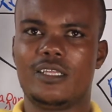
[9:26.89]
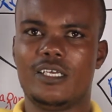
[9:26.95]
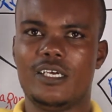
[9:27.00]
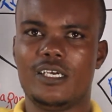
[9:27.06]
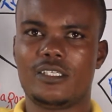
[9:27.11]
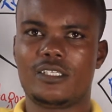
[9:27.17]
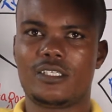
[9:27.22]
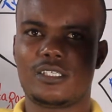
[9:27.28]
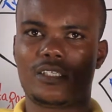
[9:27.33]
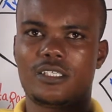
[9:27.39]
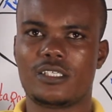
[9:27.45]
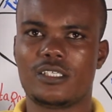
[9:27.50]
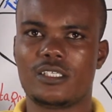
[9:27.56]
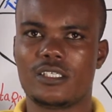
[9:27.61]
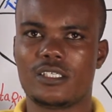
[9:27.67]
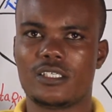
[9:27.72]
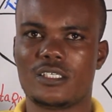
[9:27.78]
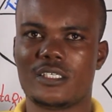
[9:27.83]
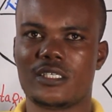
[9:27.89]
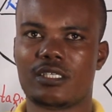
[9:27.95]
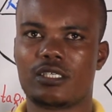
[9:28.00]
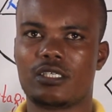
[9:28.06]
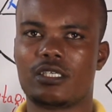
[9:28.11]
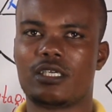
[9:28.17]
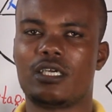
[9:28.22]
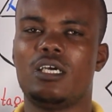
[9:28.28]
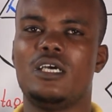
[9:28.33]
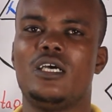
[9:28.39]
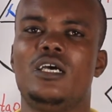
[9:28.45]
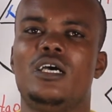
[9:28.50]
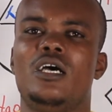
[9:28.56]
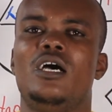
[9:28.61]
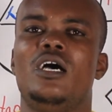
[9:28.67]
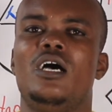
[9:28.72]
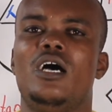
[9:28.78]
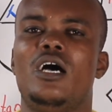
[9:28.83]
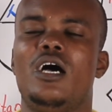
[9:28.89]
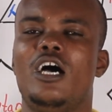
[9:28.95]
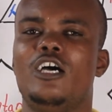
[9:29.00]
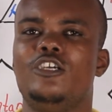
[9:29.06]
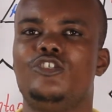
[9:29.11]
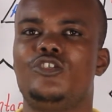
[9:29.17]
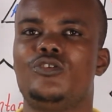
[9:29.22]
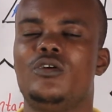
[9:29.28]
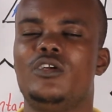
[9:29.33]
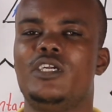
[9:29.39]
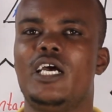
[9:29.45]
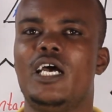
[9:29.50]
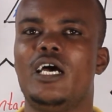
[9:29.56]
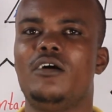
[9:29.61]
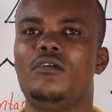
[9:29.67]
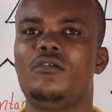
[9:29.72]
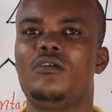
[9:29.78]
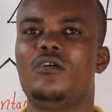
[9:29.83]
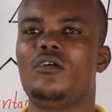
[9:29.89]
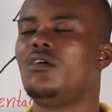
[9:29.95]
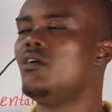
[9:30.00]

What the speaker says: this, I draw now